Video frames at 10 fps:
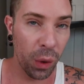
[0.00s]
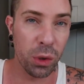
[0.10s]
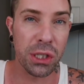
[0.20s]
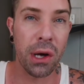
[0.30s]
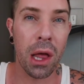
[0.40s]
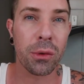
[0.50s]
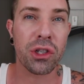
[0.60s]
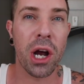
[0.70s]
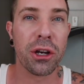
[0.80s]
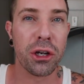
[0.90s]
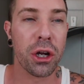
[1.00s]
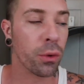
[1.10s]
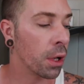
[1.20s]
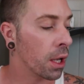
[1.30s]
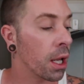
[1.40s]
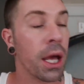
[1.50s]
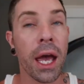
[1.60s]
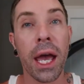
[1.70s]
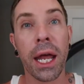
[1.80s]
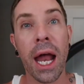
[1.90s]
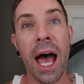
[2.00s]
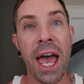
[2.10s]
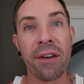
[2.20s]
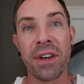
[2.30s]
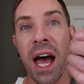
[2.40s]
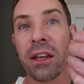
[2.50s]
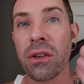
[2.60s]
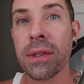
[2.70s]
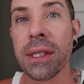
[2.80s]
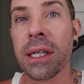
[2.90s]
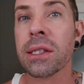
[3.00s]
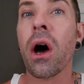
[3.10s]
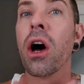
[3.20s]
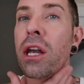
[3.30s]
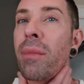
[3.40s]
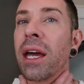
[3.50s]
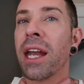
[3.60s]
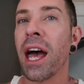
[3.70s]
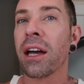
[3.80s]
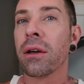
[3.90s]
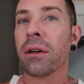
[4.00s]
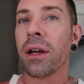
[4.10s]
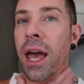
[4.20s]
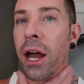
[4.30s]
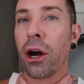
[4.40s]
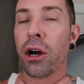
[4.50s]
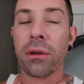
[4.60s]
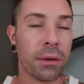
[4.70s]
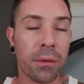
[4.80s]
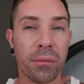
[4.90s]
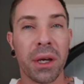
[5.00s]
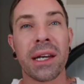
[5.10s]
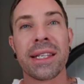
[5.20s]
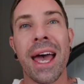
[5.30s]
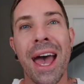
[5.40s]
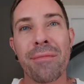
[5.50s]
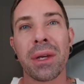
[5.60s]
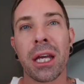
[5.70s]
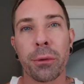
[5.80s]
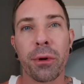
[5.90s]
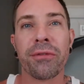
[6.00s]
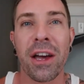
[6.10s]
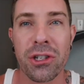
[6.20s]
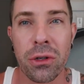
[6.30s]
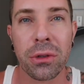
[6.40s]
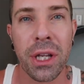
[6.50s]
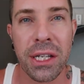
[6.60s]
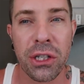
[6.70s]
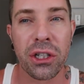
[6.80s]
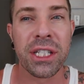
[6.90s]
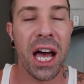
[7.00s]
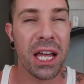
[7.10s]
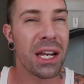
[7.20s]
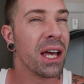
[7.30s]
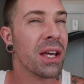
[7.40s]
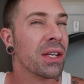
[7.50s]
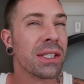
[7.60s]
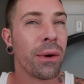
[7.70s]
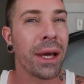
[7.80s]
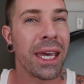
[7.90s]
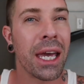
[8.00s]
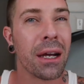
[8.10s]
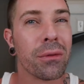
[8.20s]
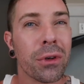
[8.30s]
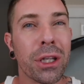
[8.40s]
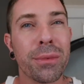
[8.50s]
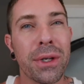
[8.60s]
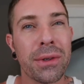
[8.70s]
which is all I was trying to do. And I have not used this on my neck hair because I have been getting professional laser done, so I can't really be